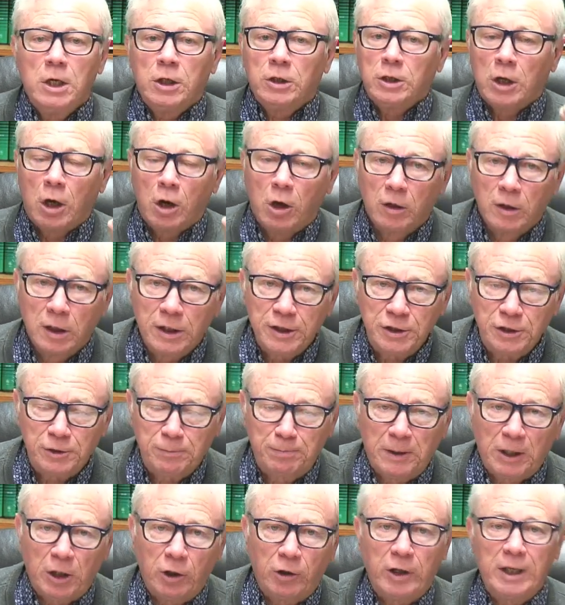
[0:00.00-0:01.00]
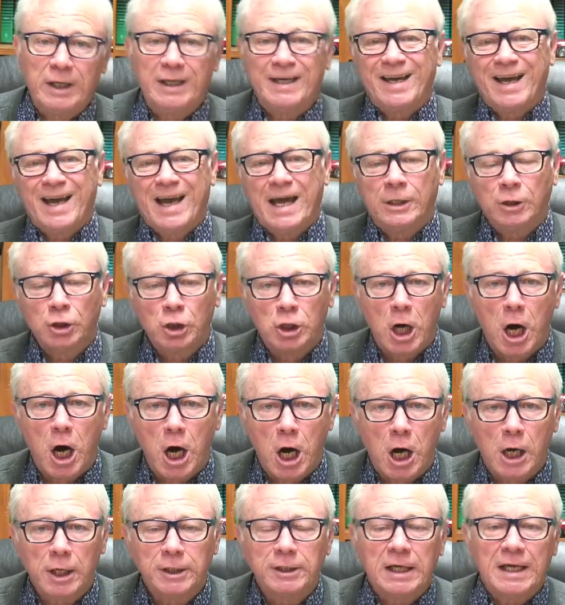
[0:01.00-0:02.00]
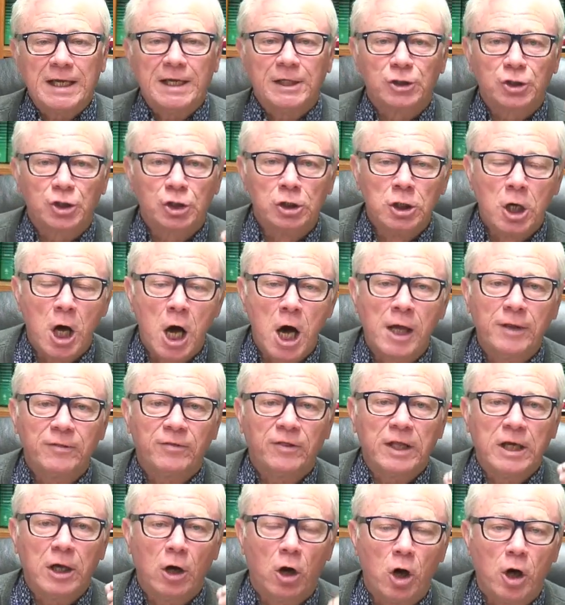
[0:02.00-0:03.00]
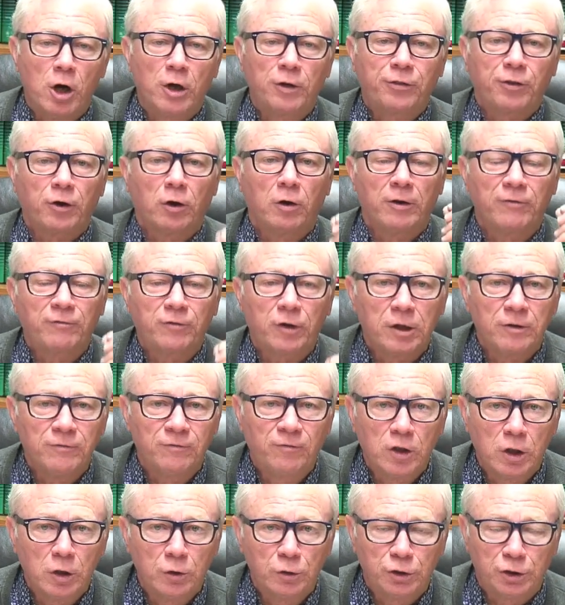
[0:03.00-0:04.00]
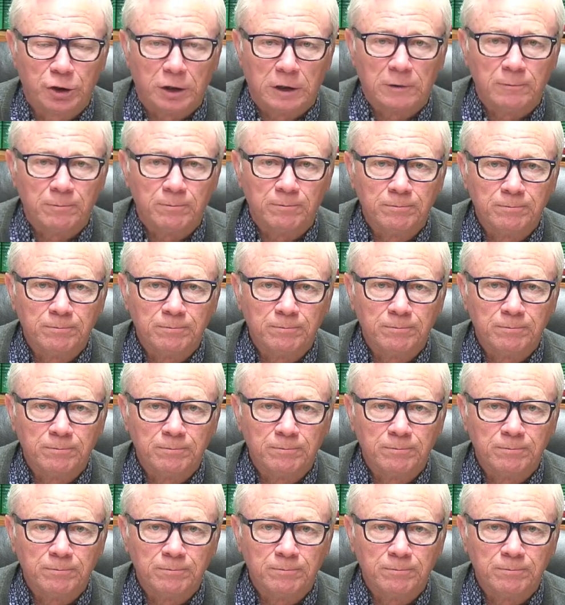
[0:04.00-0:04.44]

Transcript: The Holy Spirit and God is not the author of confusion.